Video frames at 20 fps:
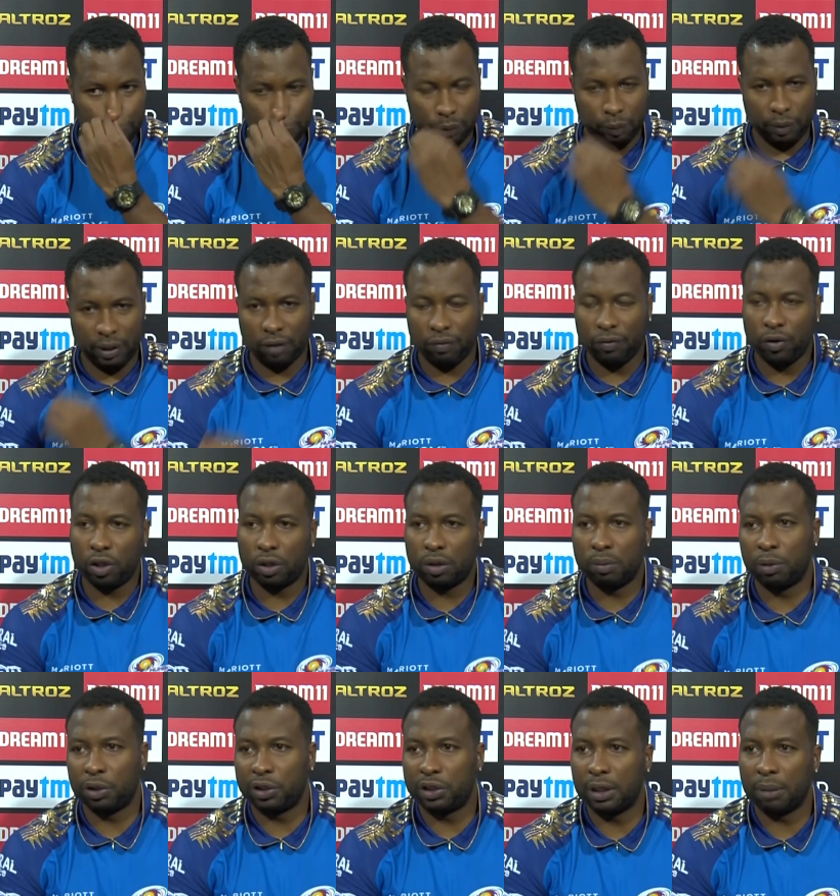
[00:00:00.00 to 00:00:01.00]
We haven't gotten
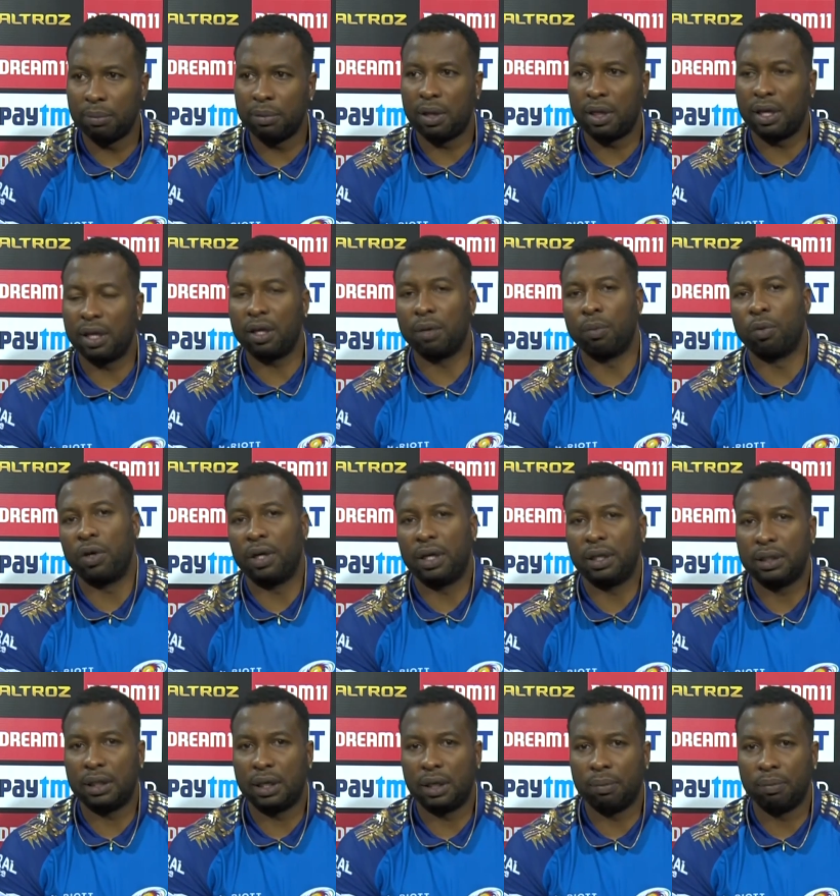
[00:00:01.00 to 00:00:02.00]
much time to think about
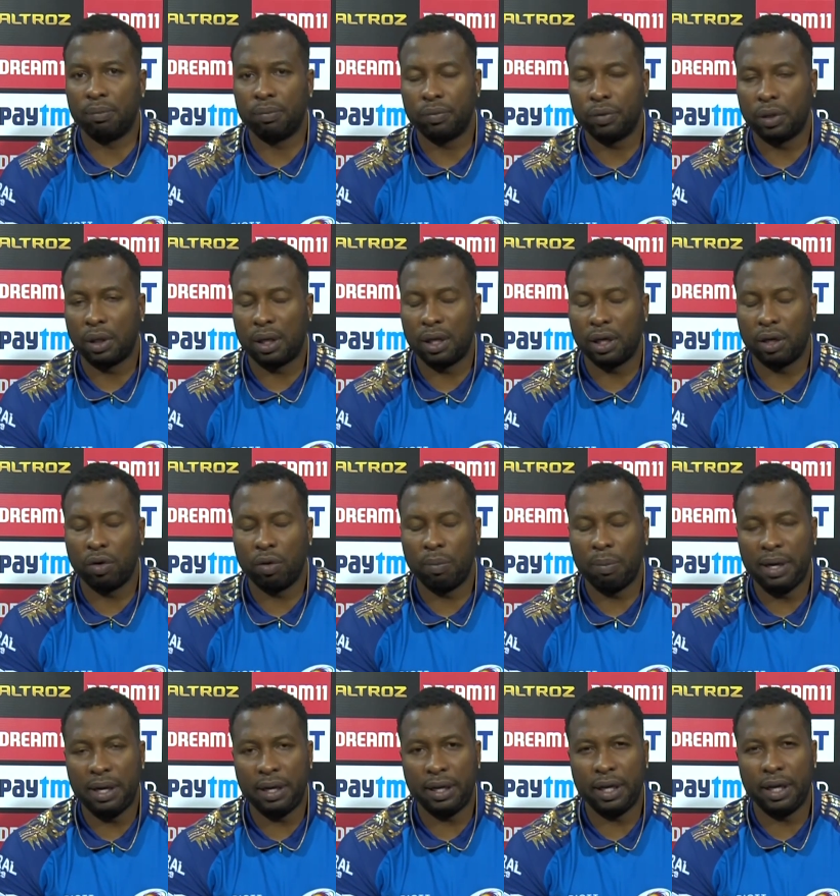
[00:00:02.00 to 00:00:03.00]
that. I think our
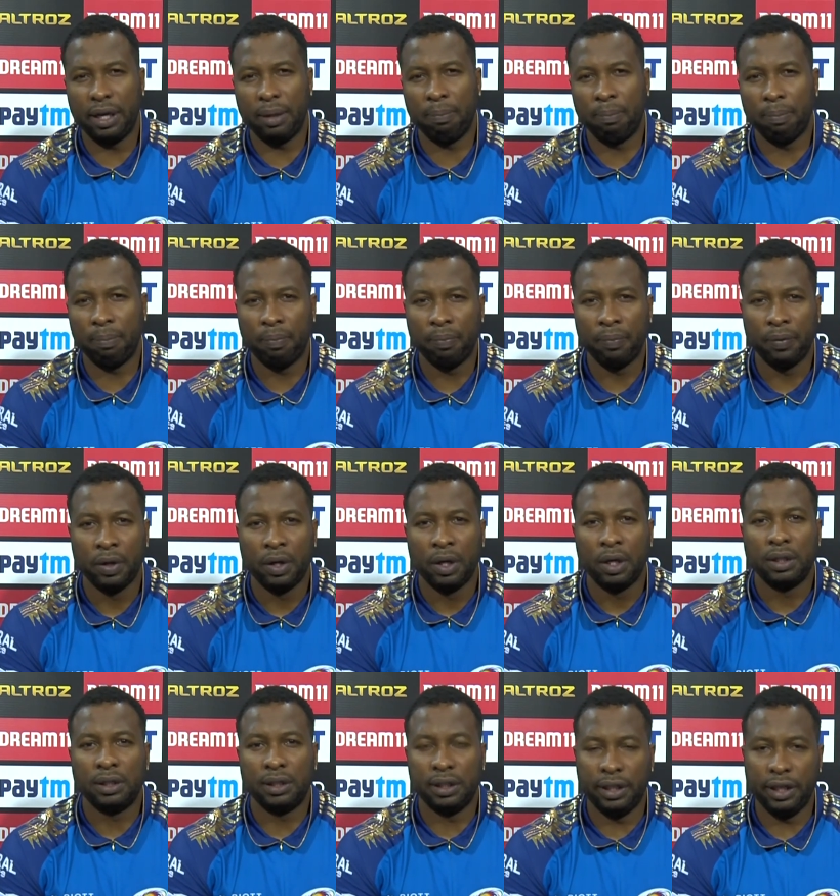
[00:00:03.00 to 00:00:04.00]
main game
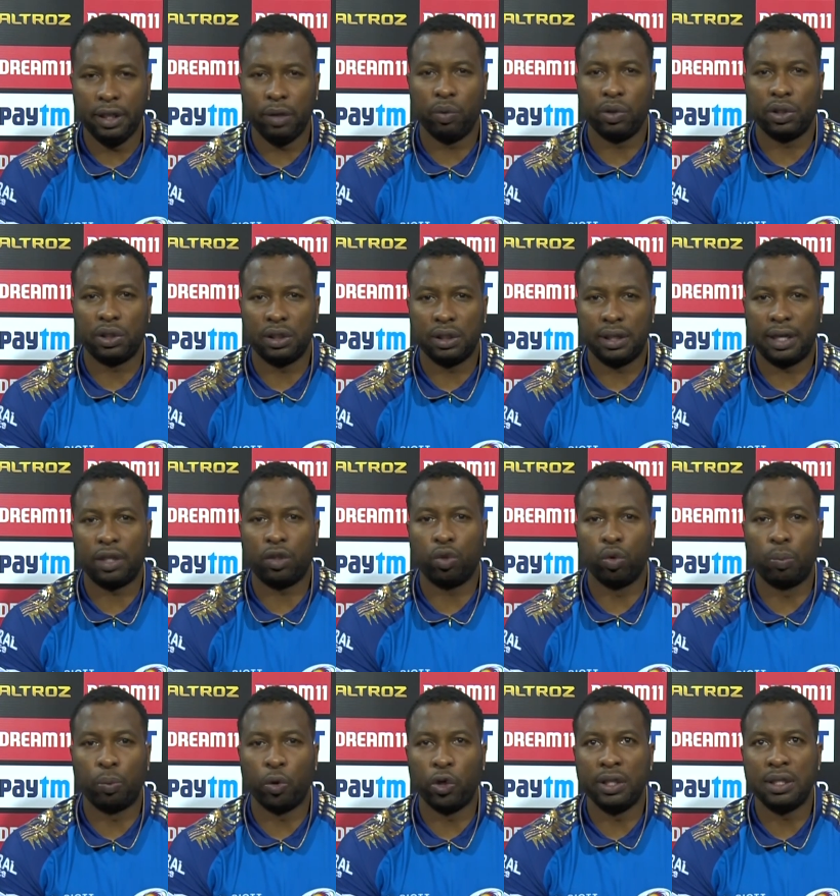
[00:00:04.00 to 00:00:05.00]
today was to get 2
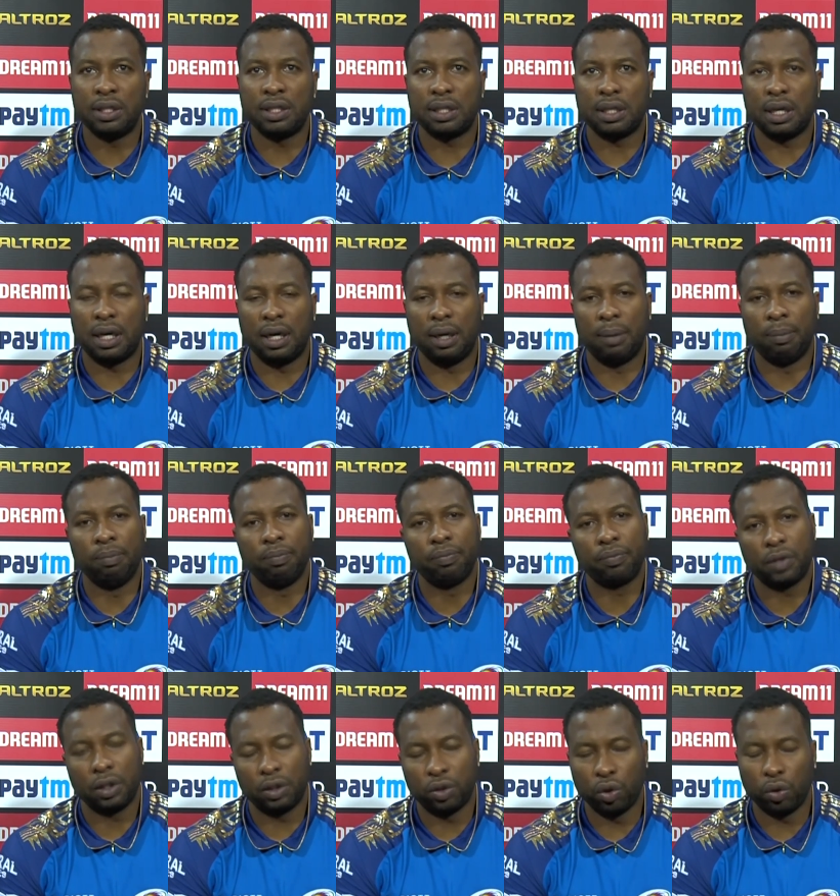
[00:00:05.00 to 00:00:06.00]
points. I
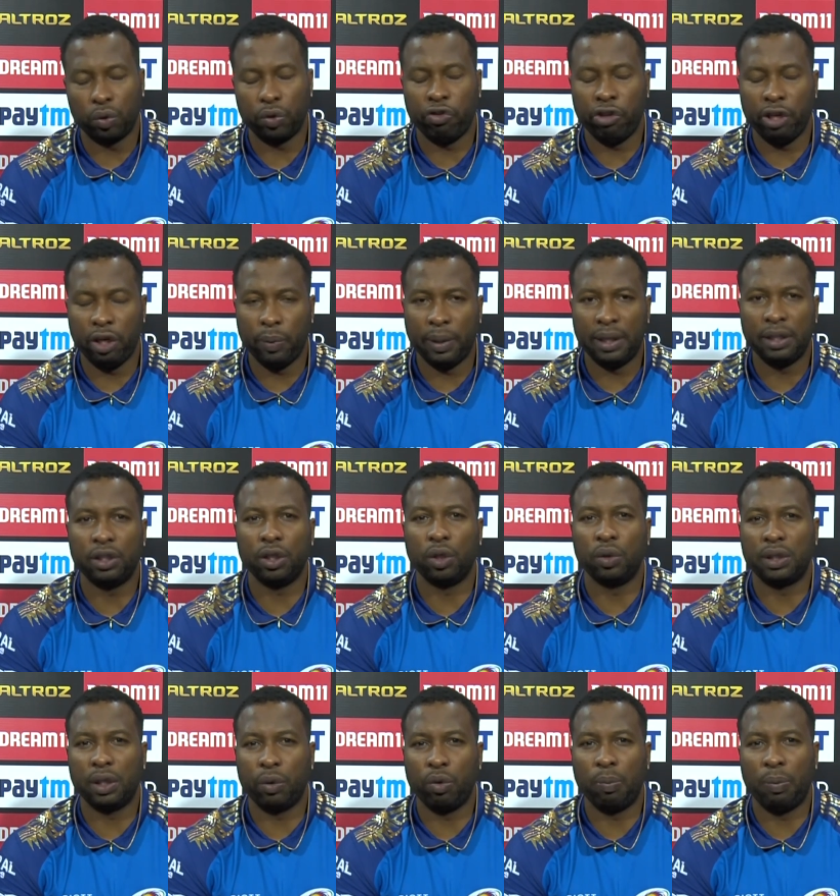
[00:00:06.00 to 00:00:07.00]
thought we really went
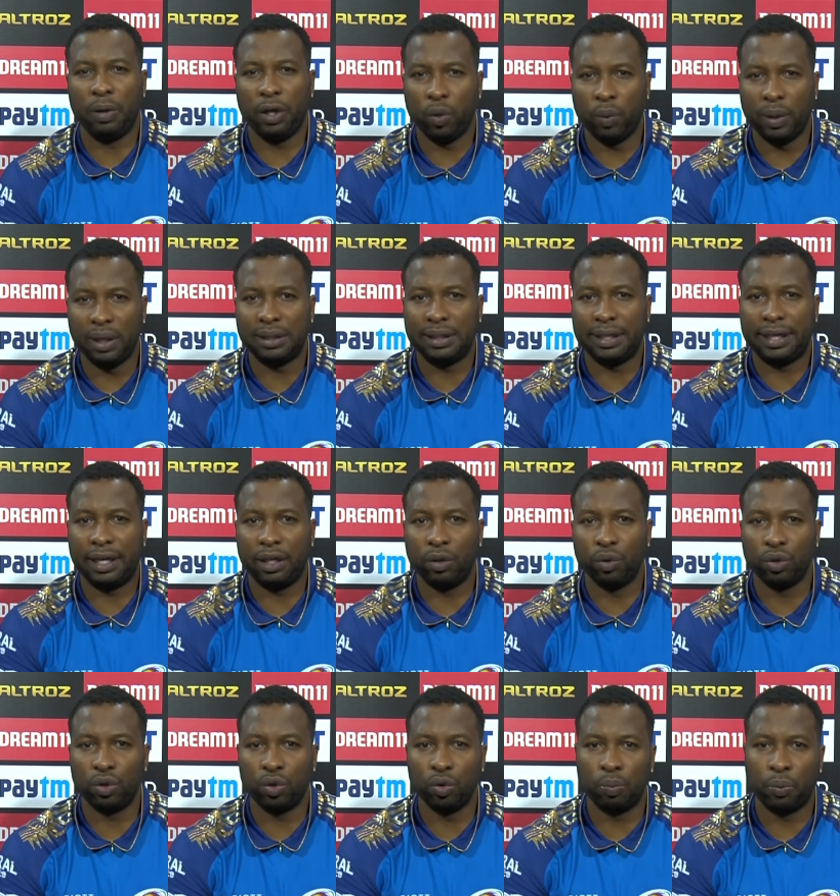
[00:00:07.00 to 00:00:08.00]
out and we played well to get
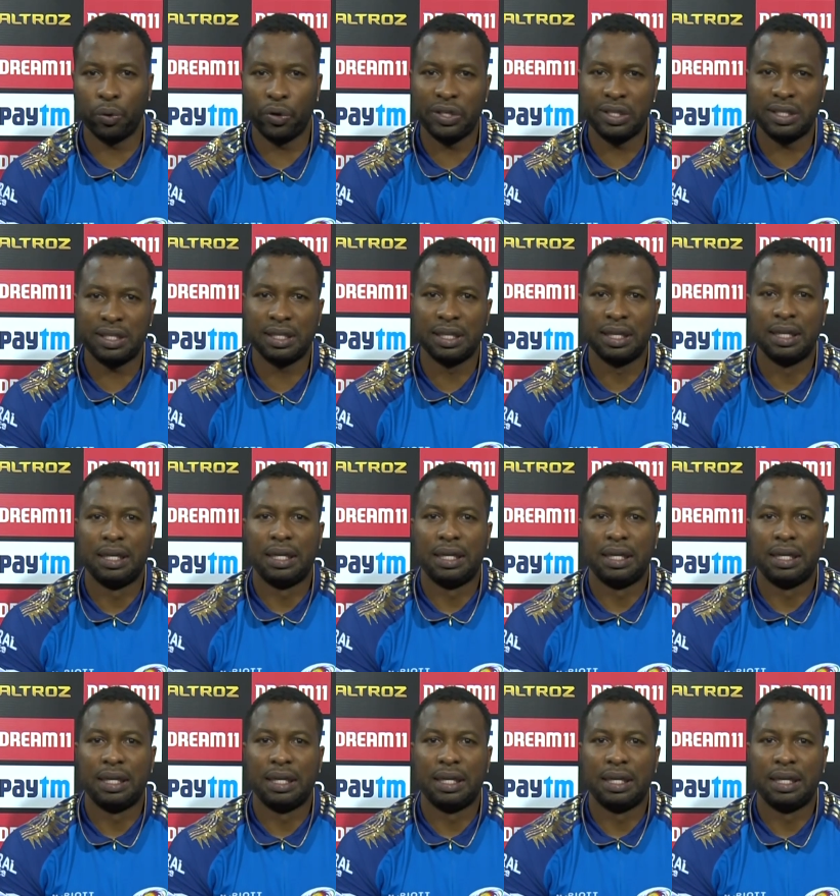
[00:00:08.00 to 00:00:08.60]
those 2 points.